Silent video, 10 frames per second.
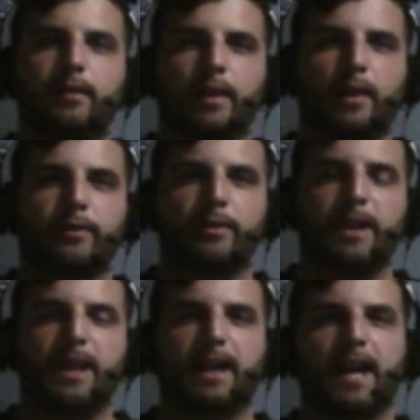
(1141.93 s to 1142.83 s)
To me,
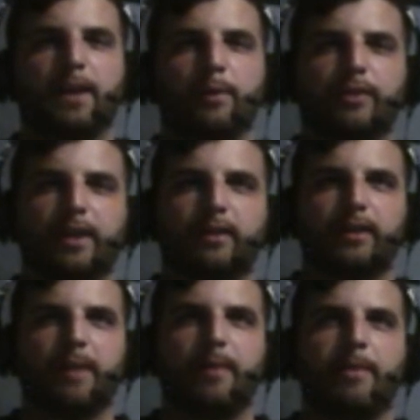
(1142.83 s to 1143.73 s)
that kind of was like,
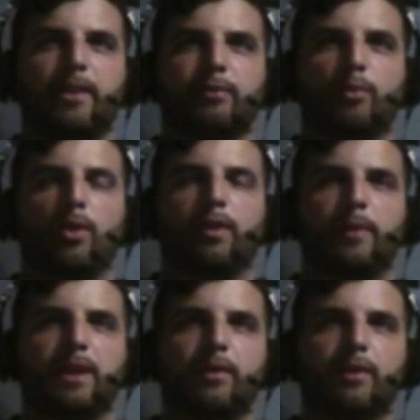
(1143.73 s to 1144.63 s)
okay, maybe there's more that we
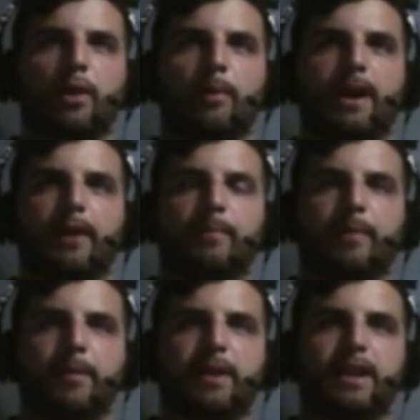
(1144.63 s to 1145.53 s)
don't know about.
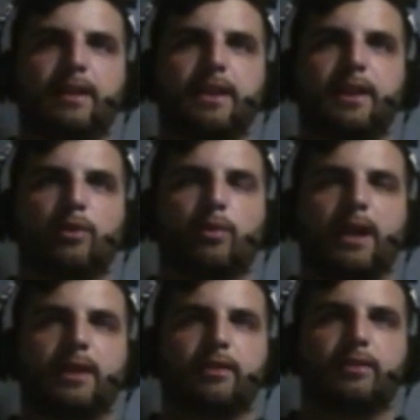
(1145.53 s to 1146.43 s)
Maybe he didn't heal
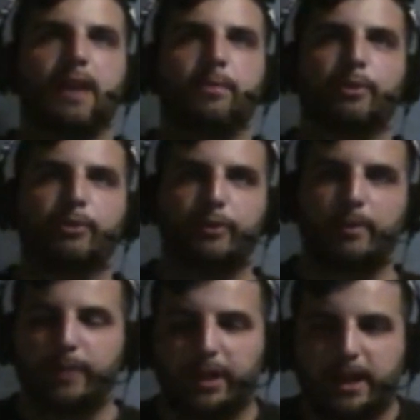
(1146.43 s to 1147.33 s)
right, the staples or something
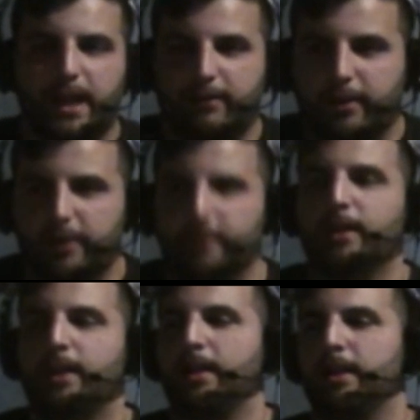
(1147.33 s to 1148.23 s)
like that. So
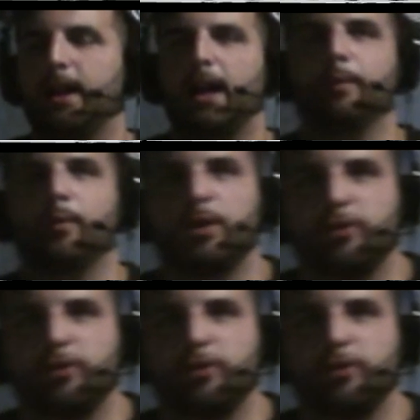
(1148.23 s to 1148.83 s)
I'm wondering